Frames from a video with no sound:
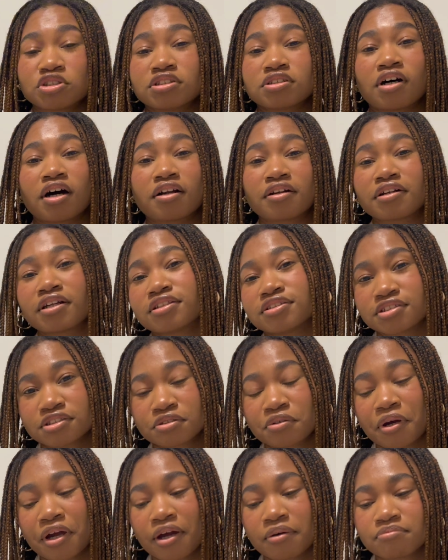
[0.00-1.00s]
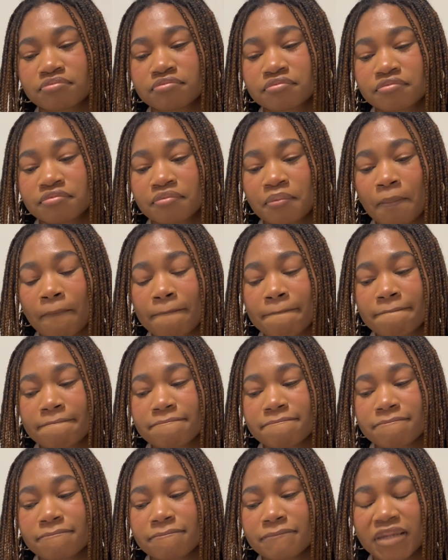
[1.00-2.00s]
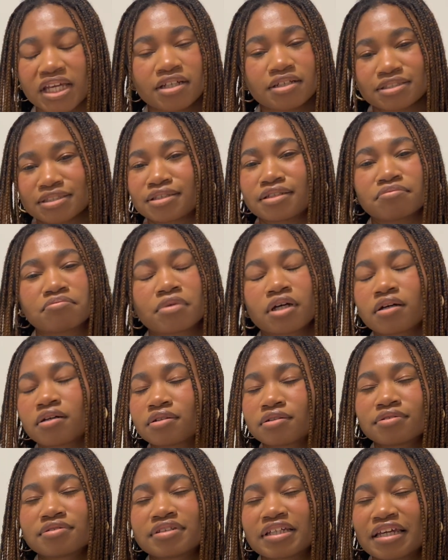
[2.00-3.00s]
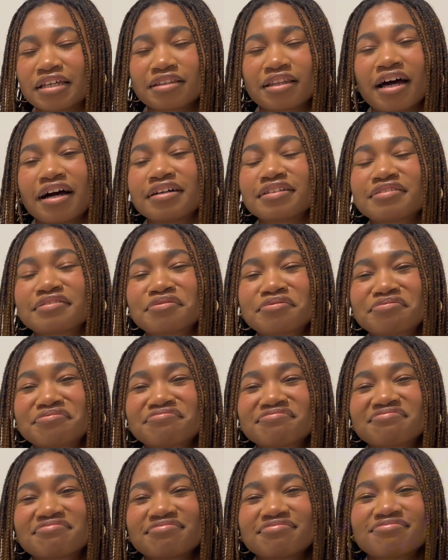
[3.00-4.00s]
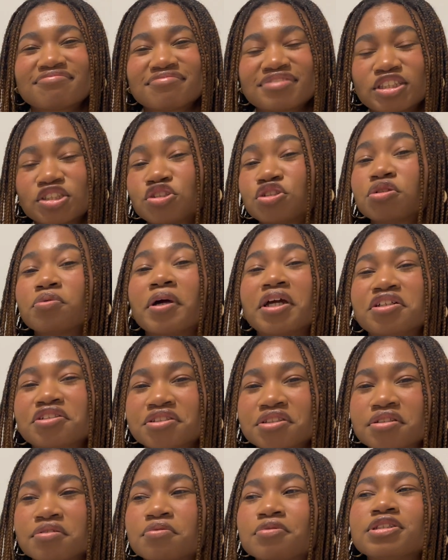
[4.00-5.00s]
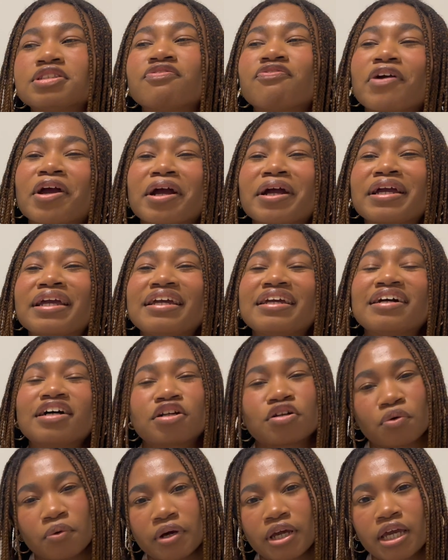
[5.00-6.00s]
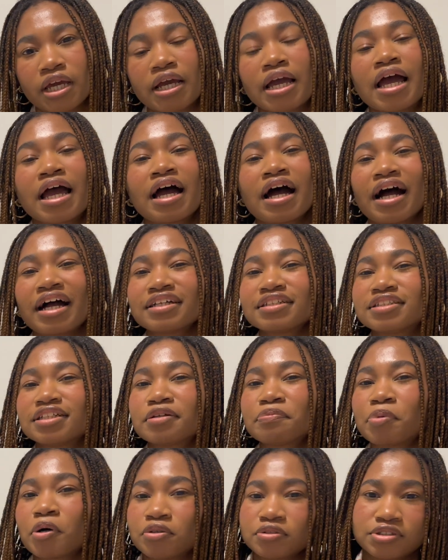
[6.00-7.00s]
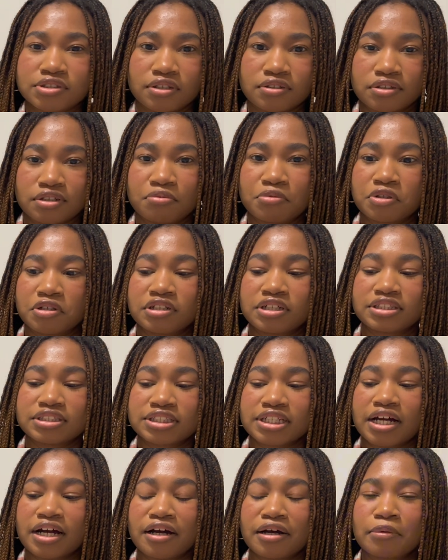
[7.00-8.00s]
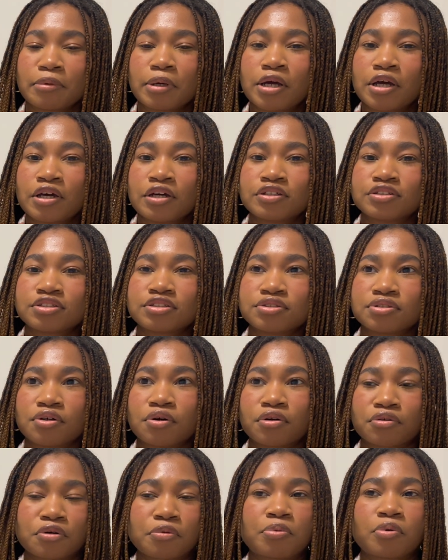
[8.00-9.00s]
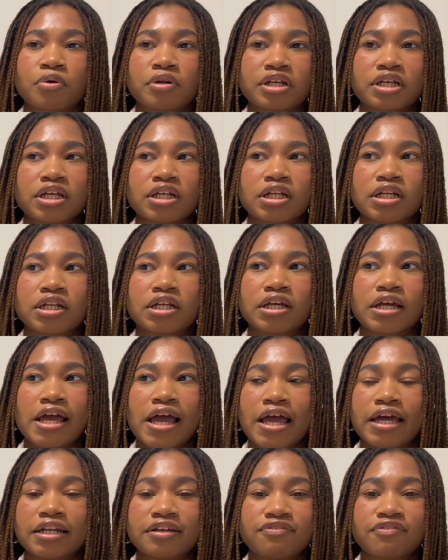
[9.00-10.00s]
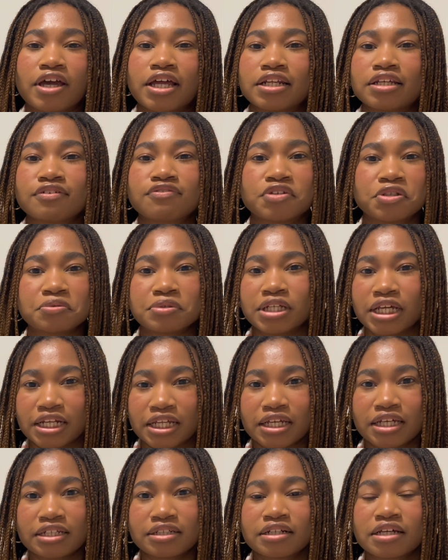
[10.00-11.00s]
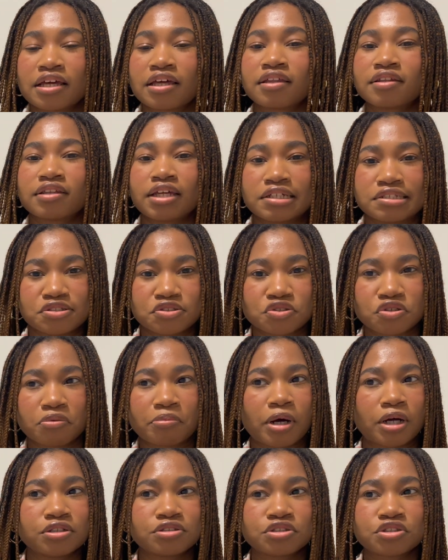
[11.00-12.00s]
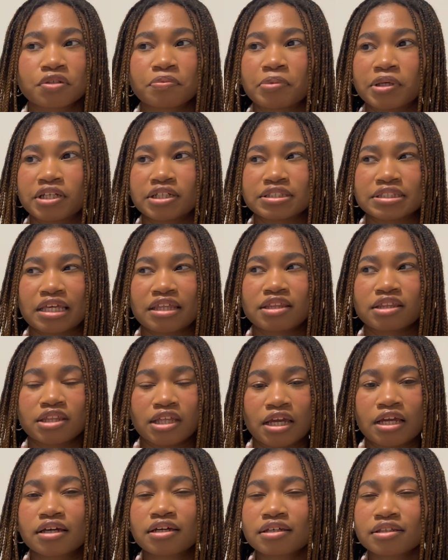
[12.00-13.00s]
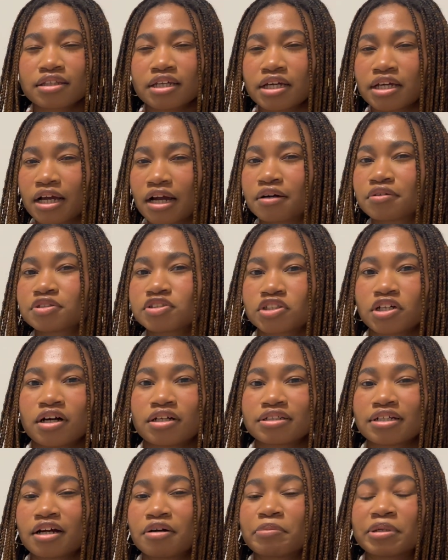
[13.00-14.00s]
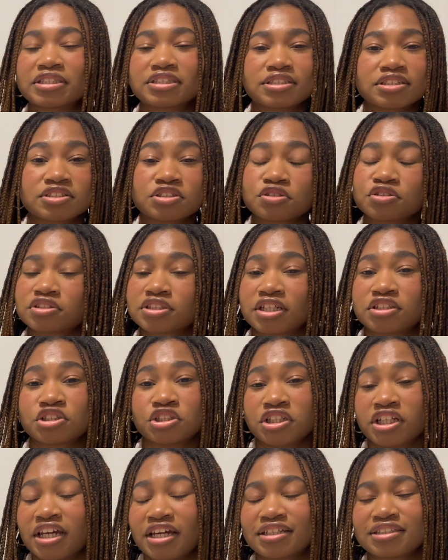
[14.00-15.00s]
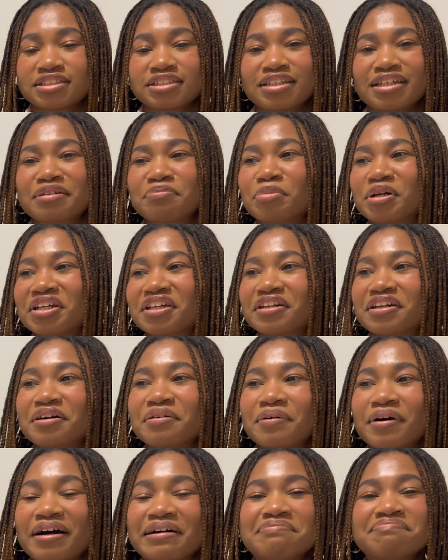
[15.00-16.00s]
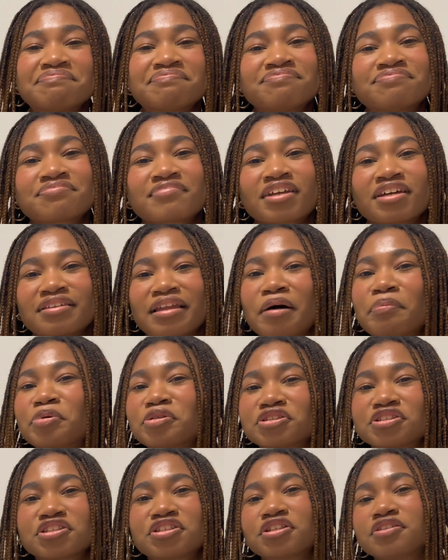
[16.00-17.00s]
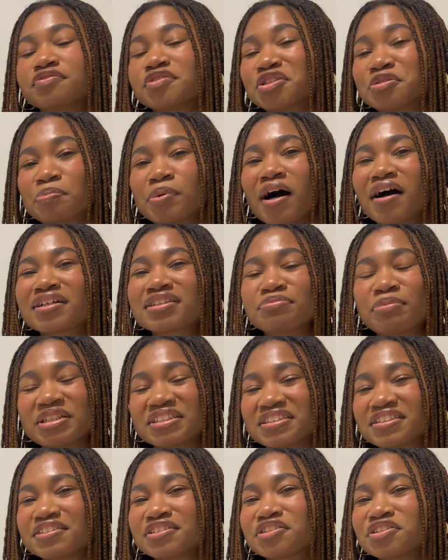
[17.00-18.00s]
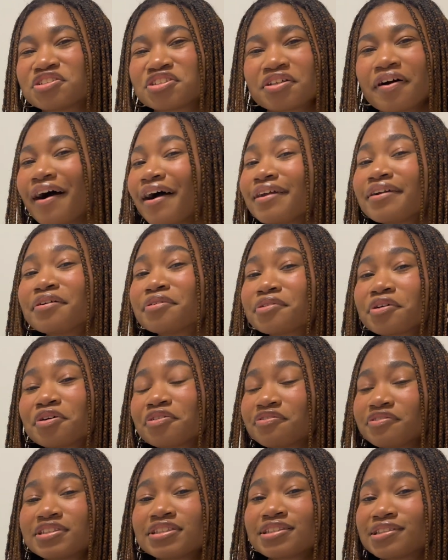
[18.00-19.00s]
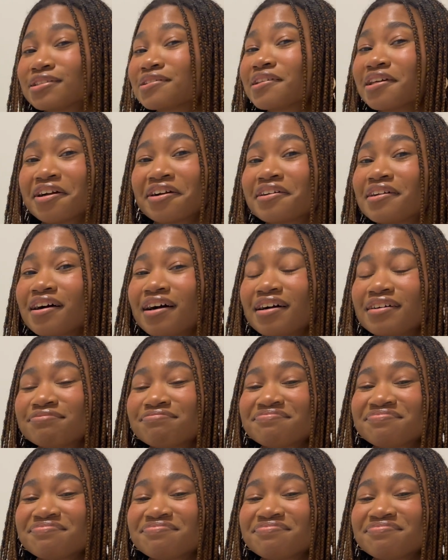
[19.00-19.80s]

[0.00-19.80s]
not on Instagram because that situation was very annoying. I did post on the community tab to go and report it, and if any of you did it, thank you so much, because I think the account is gone now. My sister says she can't see it, but you know what? That person could have just blocked my sister, so I don't know if it's still there or not.